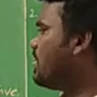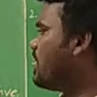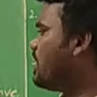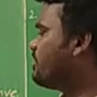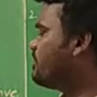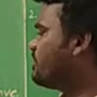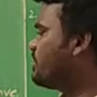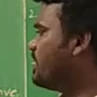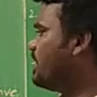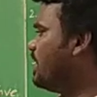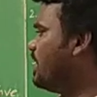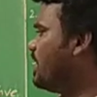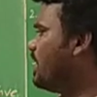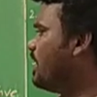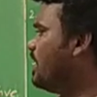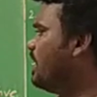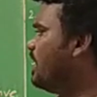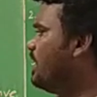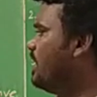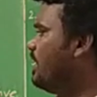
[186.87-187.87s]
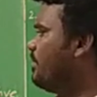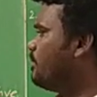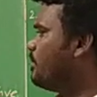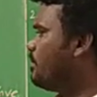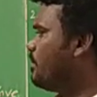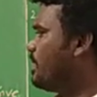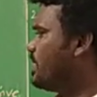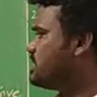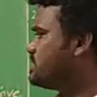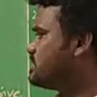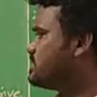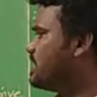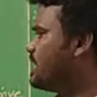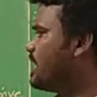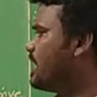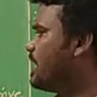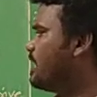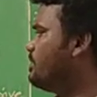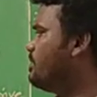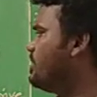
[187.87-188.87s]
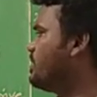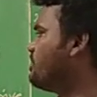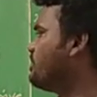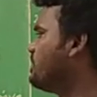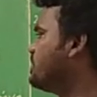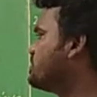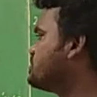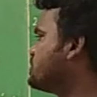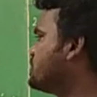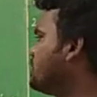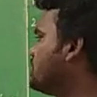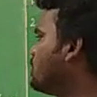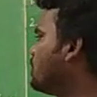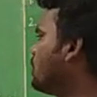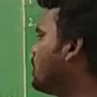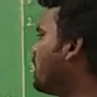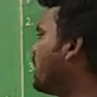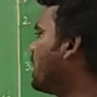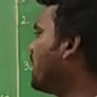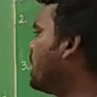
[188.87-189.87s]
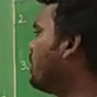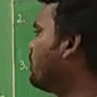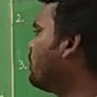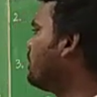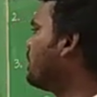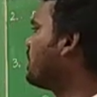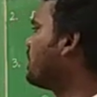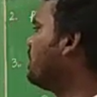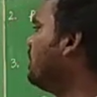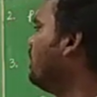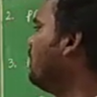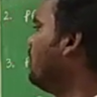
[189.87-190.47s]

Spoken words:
of A must lie between 0 and 1.